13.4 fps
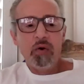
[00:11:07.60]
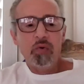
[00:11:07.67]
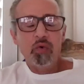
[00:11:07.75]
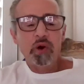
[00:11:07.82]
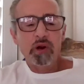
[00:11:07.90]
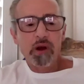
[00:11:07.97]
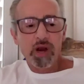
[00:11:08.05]

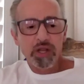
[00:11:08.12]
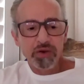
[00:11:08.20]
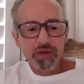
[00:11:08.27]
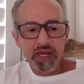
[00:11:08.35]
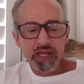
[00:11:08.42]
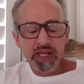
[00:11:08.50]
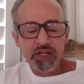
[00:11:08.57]
Where are you
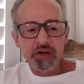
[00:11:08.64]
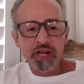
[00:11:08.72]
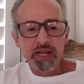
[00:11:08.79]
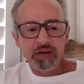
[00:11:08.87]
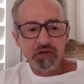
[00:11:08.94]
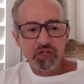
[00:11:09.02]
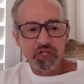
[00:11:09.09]
getting your
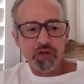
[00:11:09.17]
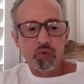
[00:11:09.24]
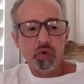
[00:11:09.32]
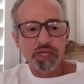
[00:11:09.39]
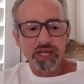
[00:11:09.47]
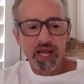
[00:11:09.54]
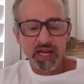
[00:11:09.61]
energy?
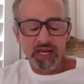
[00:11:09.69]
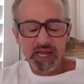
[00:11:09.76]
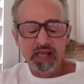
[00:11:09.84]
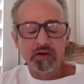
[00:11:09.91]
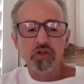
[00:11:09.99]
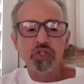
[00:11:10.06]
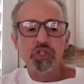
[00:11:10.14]
What kind of
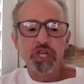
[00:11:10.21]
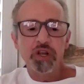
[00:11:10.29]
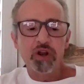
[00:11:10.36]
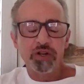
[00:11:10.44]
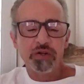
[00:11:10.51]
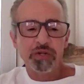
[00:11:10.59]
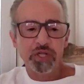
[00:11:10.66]
energy
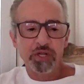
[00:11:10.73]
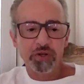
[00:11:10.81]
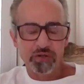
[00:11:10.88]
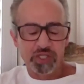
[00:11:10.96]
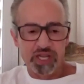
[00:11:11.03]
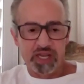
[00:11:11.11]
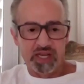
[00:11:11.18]
are you
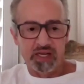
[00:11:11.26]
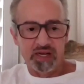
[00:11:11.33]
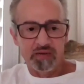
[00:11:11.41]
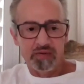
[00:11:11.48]
using?